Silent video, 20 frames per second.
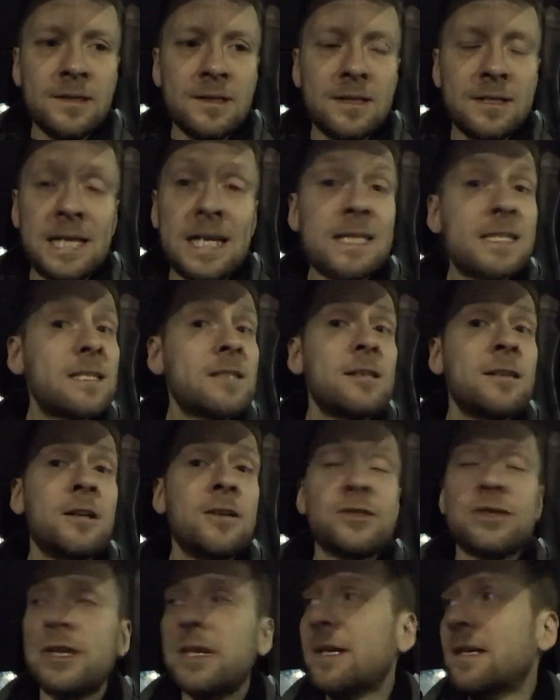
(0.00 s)
That's the
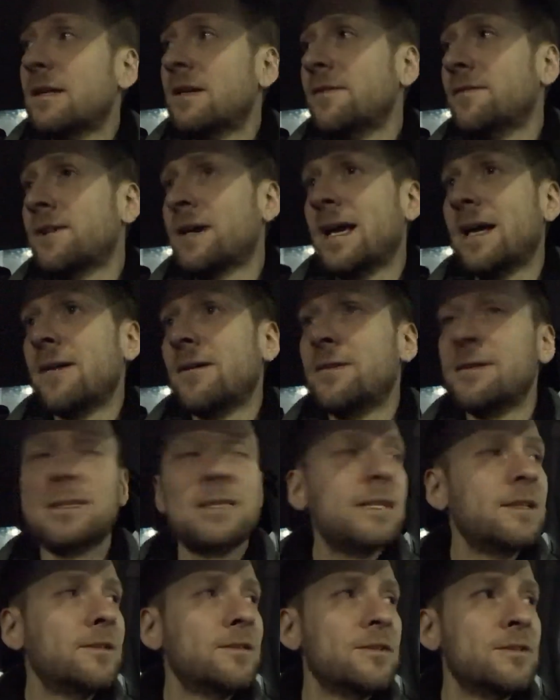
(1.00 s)
logic and of
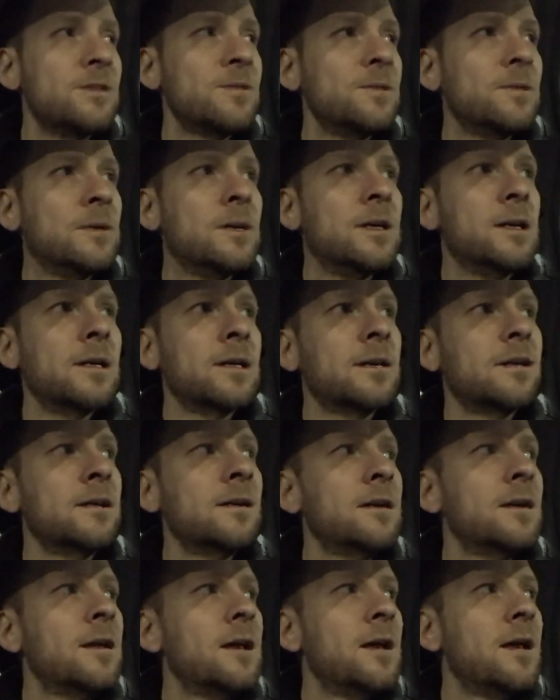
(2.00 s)
chaos it doesn't work.
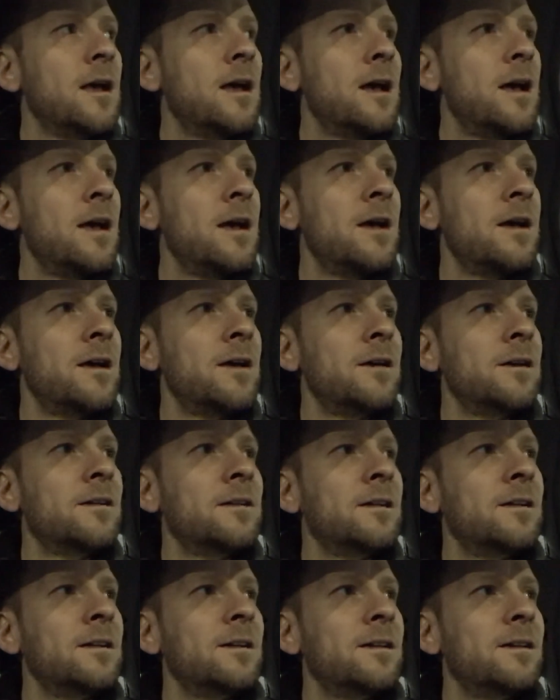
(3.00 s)

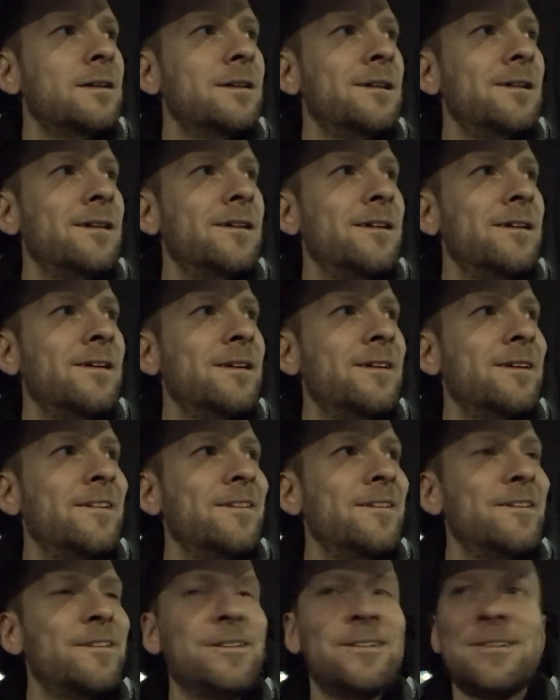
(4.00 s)
And
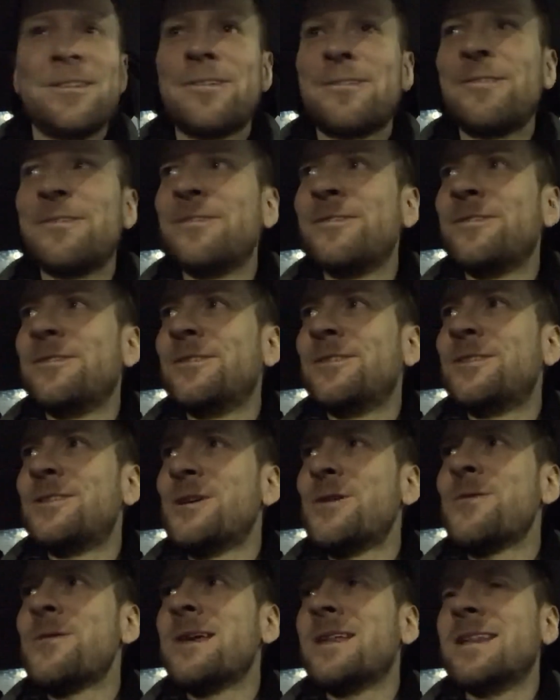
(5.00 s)
through
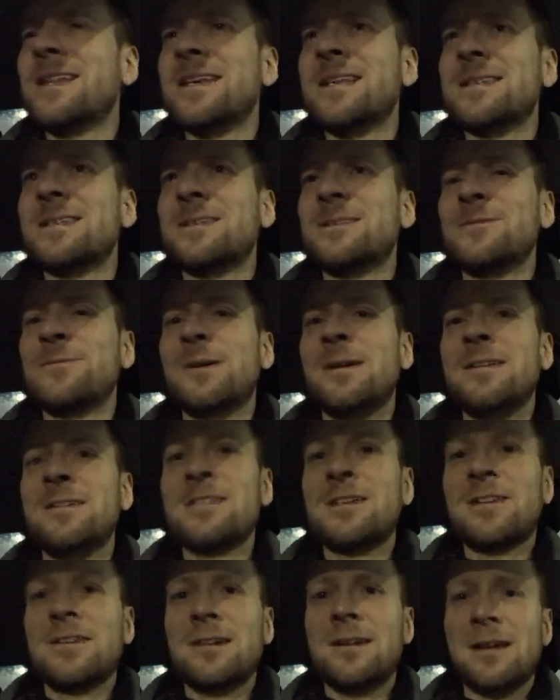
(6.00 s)
doing this as well
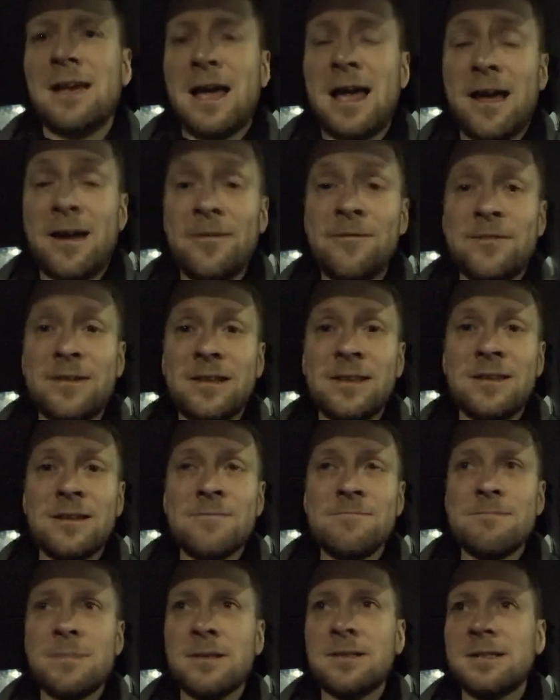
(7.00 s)
as having the
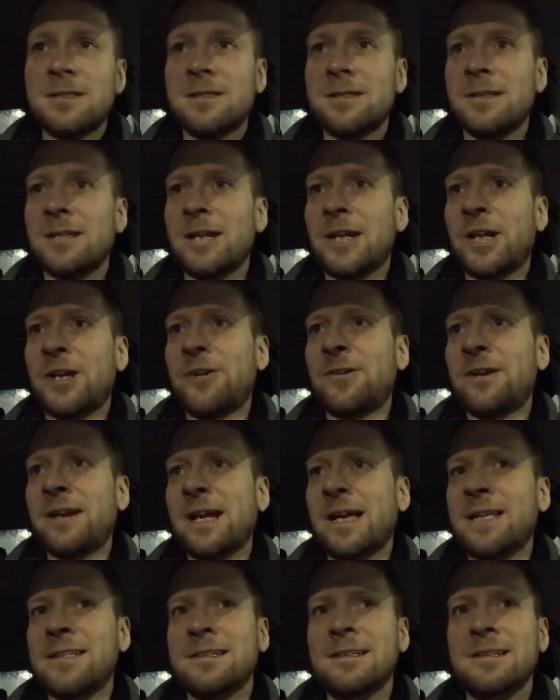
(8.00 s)
monster they
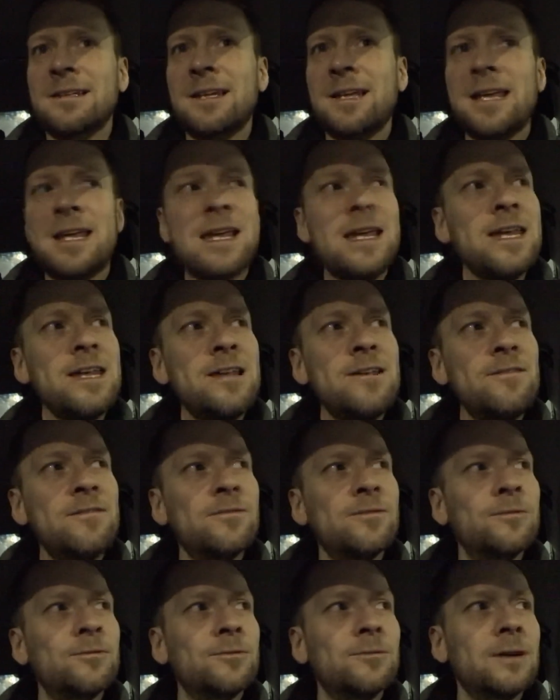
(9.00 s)
create an
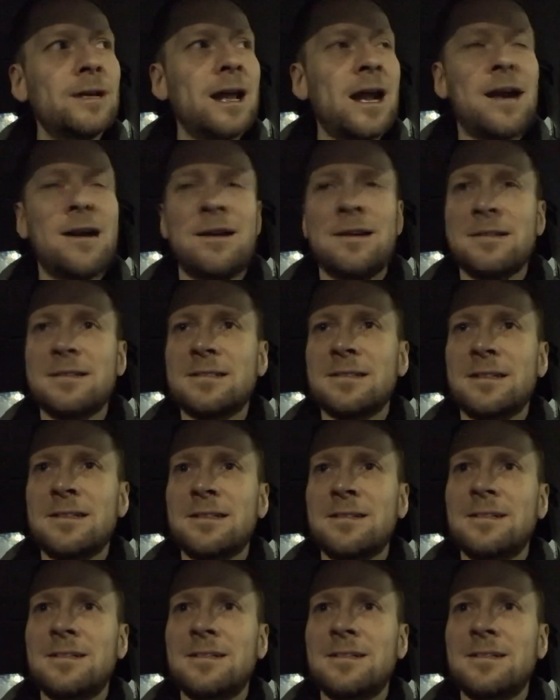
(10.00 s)
evil character